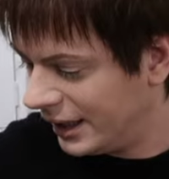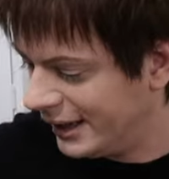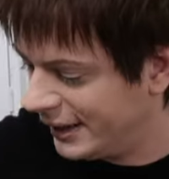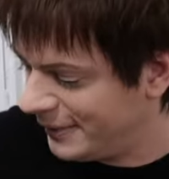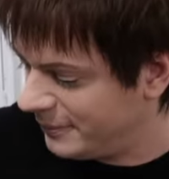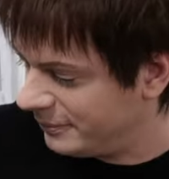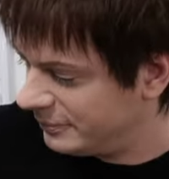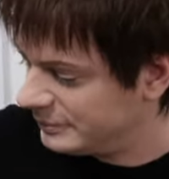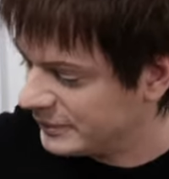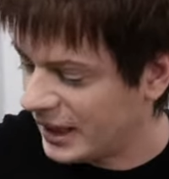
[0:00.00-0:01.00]

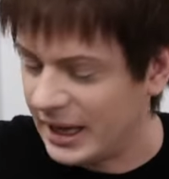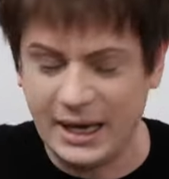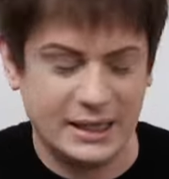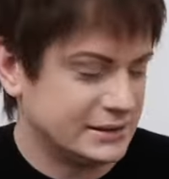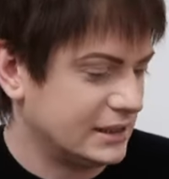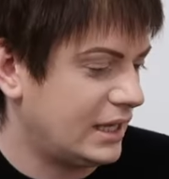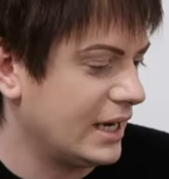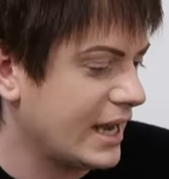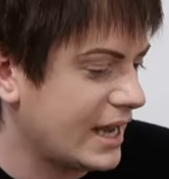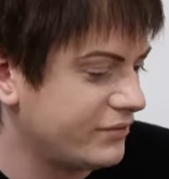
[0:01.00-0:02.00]
And I
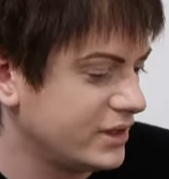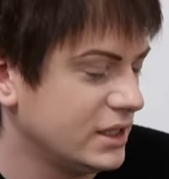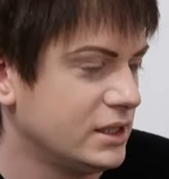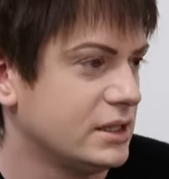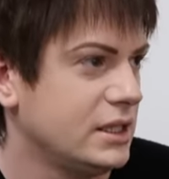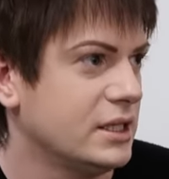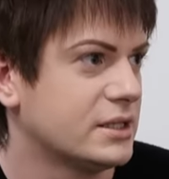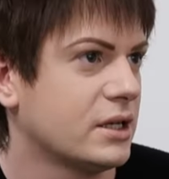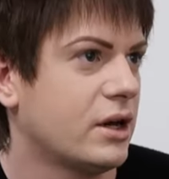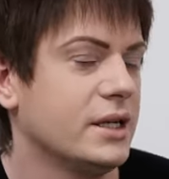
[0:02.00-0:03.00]
have it in the
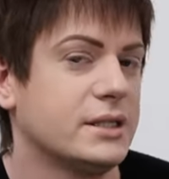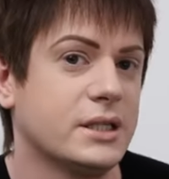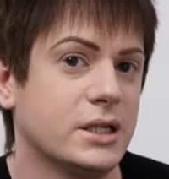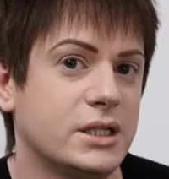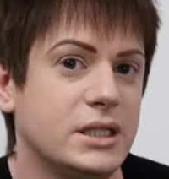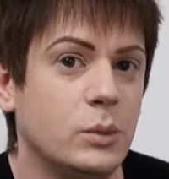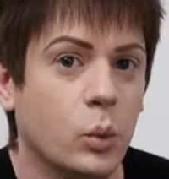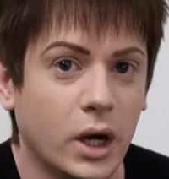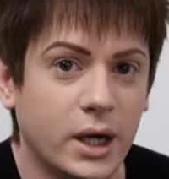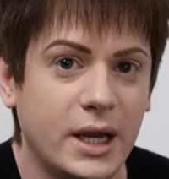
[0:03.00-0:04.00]
size
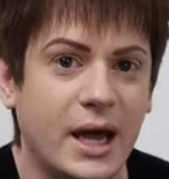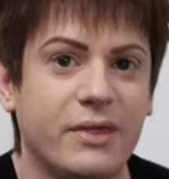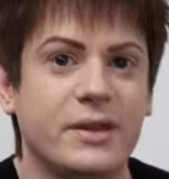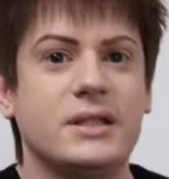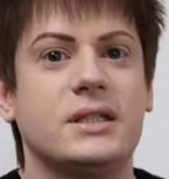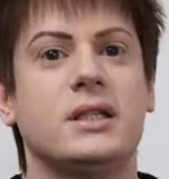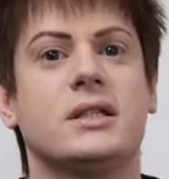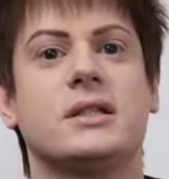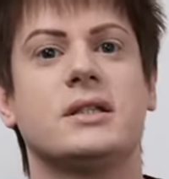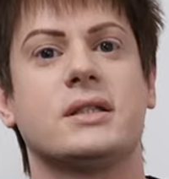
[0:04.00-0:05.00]
31, and this
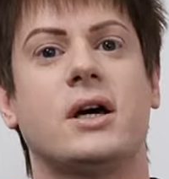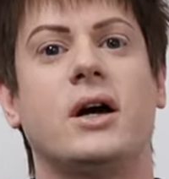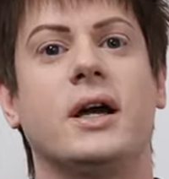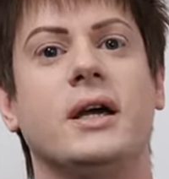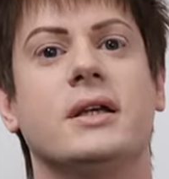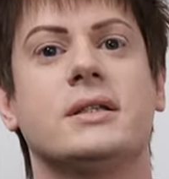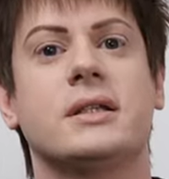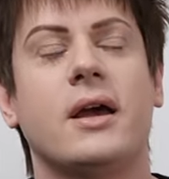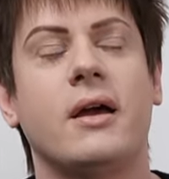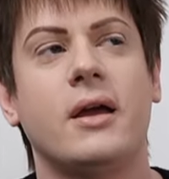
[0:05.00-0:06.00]
is the size
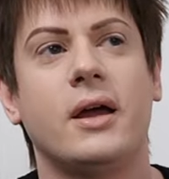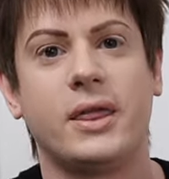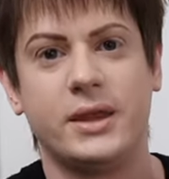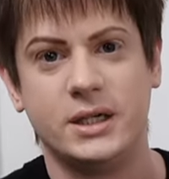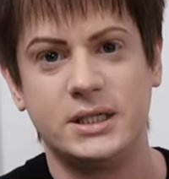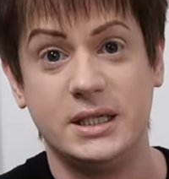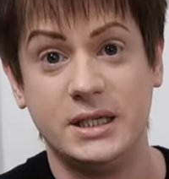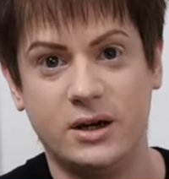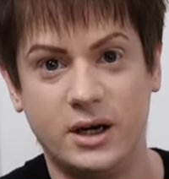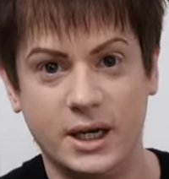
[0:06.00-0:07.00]

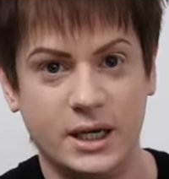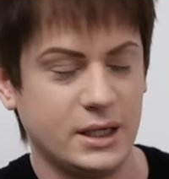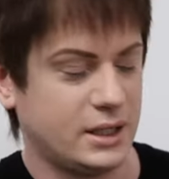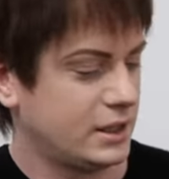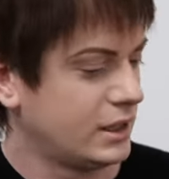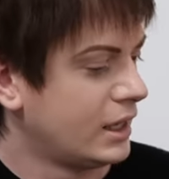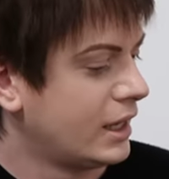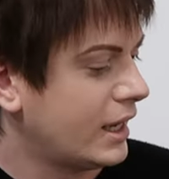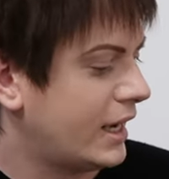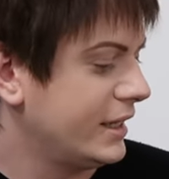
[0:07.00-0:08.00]
39.
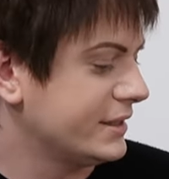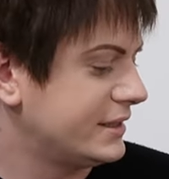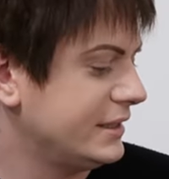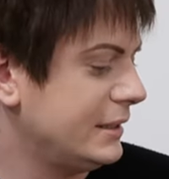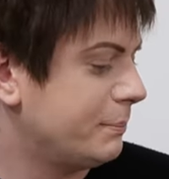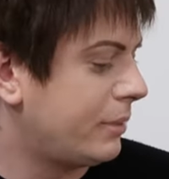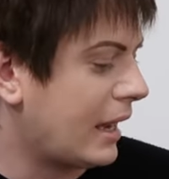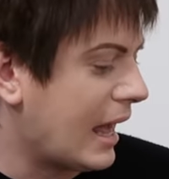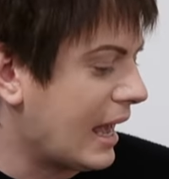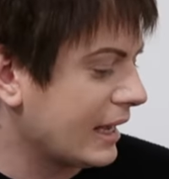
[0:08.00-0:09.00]
And it's the
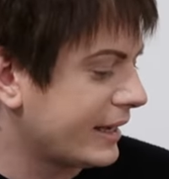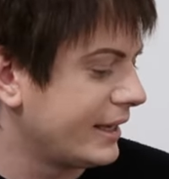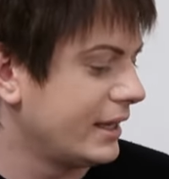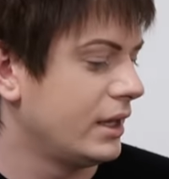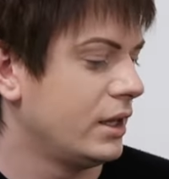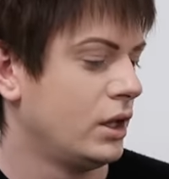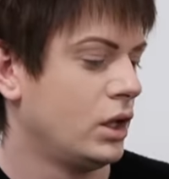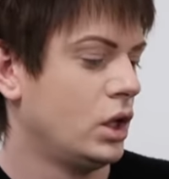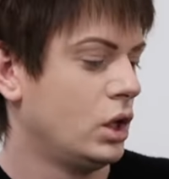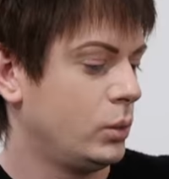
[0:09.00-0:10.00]
black
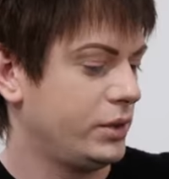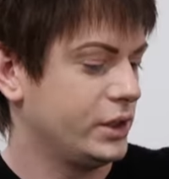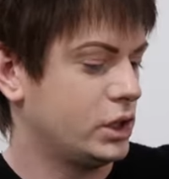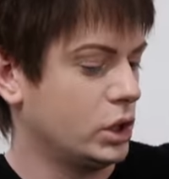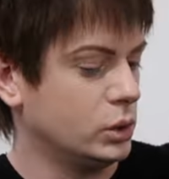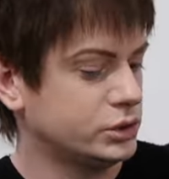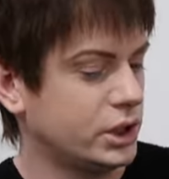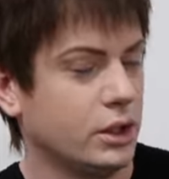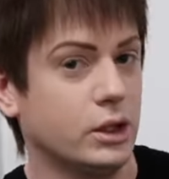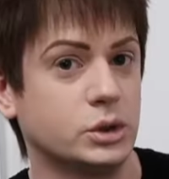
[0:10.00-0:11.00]
with the gold
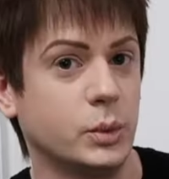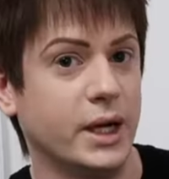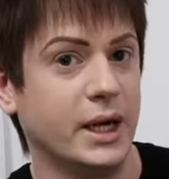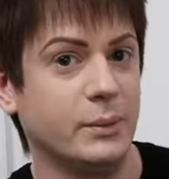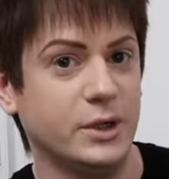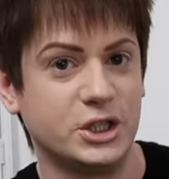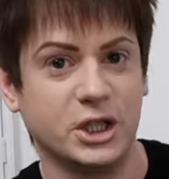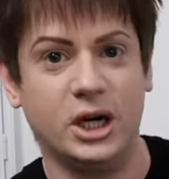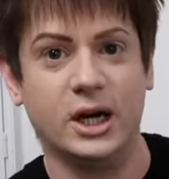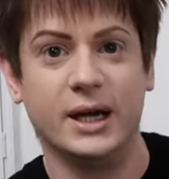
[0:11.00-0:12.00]
hardware,
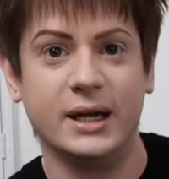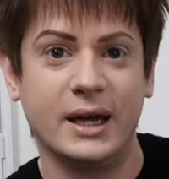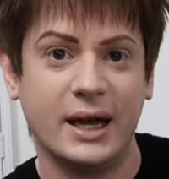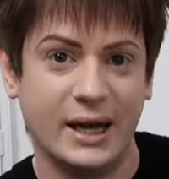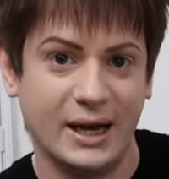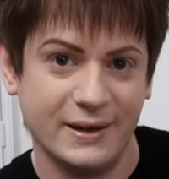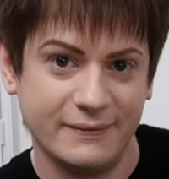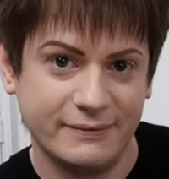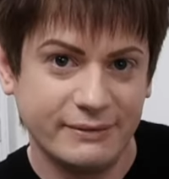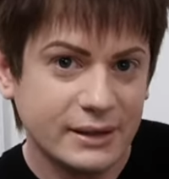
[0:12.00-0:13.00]
which I
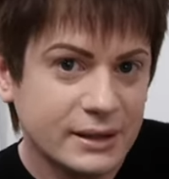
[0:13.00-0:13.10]
have